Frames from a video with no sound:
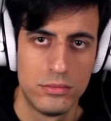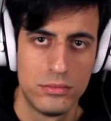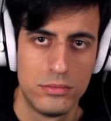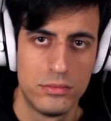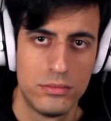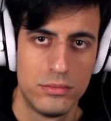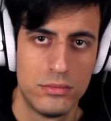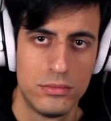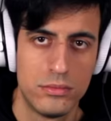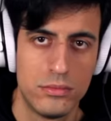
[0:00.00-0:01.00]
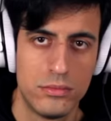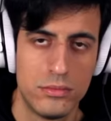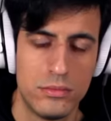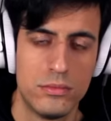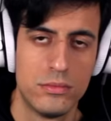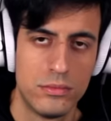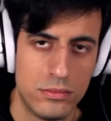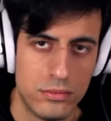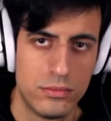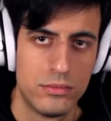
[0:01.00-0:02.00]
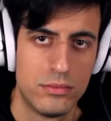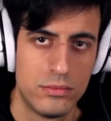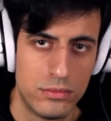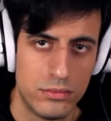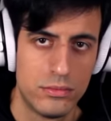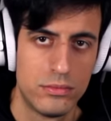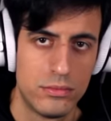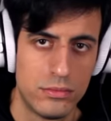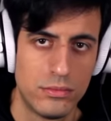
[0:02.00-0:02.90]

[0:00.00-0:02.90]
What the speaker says: (no one is talking)